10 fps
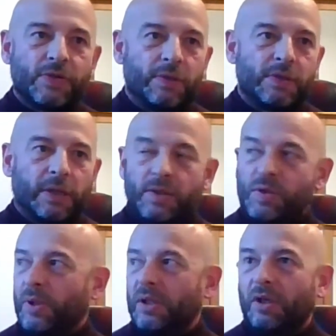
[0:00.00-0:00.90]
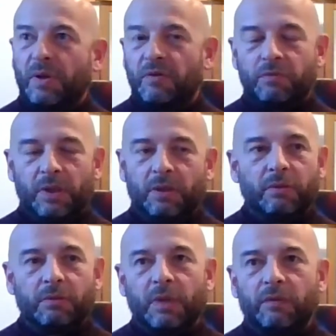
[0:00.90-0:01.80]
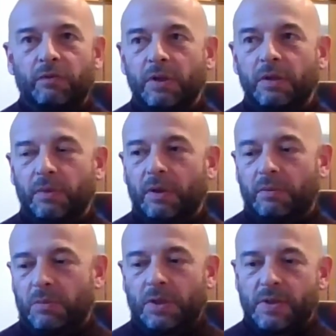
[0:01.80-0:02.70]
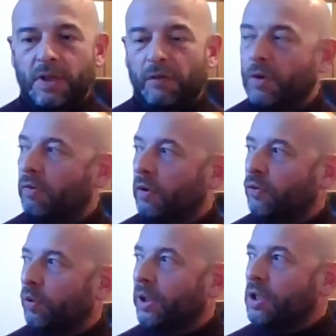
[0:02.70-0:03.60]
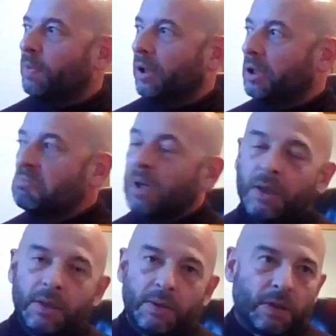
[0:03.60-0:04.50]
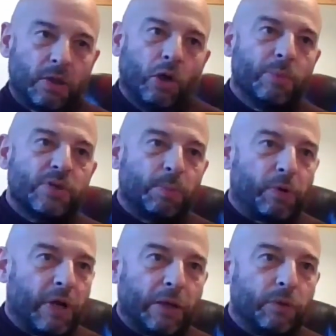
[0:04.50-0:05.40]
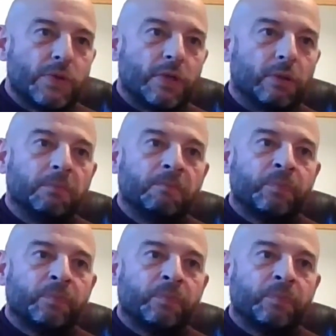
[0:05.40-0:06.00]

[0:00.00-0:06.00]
You take the speed up every 3 or 4 minutes by kilometre per hour or so.